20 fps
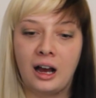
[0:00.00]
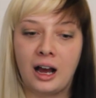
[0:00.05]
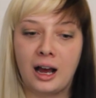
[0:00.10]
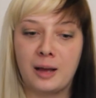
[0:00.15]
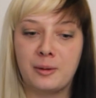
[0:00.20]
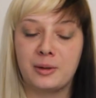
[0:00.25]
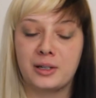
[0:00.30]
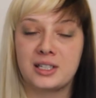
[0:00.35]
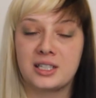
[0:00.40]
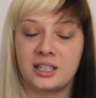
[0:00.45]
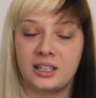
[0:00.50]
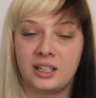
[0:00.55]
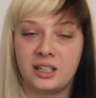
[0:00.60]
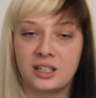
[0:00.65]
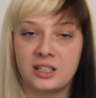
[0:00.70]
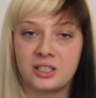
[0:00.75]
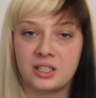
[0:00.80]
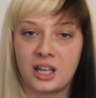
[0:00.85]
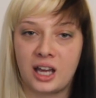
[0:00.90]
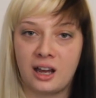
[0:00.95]
I'm
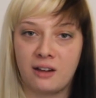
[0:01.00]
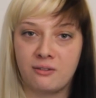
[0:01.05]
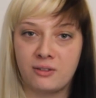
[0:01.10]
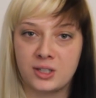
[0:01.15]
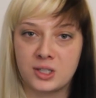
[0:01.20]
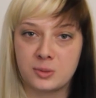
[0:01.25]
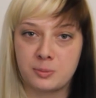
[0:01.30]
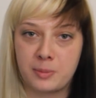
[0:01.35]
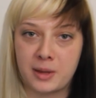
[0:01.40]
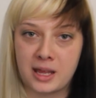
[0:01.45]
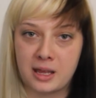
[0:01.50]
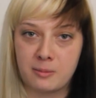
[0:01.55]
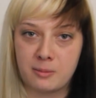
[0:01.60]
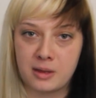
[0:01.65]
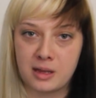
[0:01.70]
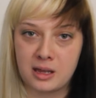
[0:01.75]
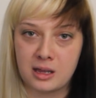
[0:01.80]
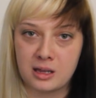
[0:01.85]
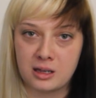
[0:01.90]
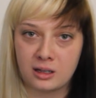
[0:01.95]
excited to have this
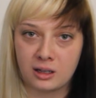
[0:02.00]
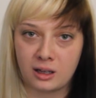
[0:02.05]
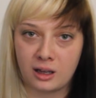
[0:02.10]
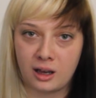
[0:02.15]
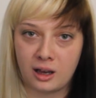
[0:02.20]
baby